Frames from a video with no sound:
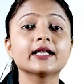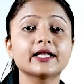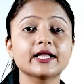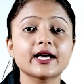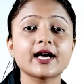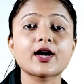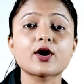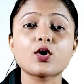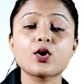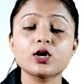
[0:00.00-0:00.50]

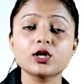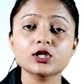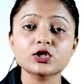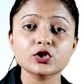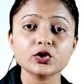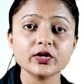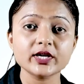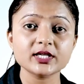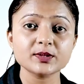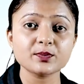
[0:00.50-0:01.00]
They are
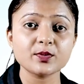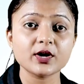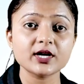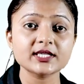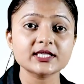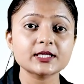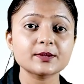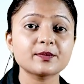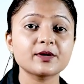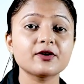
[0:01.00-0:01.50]
also
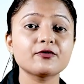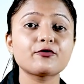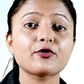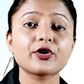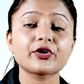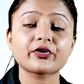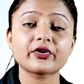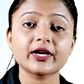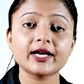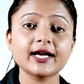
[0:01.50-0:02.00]
responsible
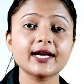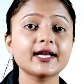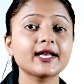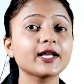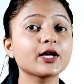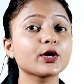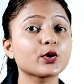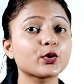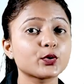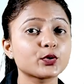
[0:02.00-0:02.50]
for
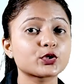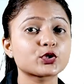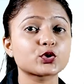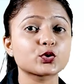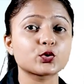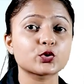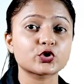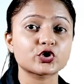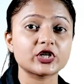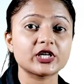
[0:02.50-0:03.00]
creating good
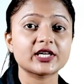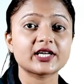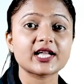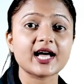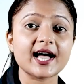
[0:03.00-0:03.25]
social